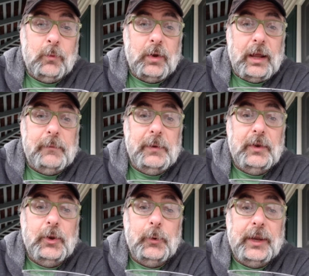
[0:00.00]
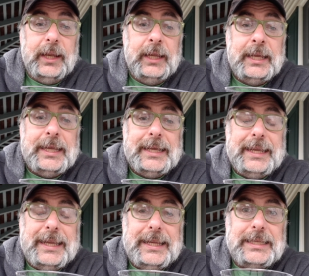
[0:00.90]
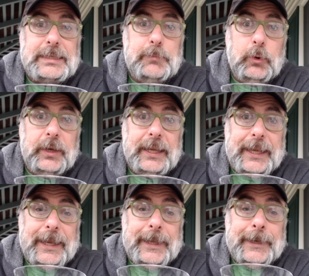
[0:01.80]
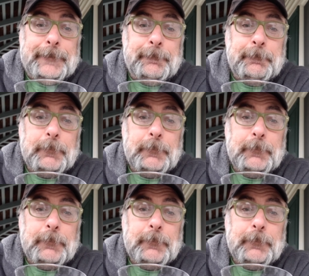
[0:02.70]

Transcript: what I've been doing is putting in,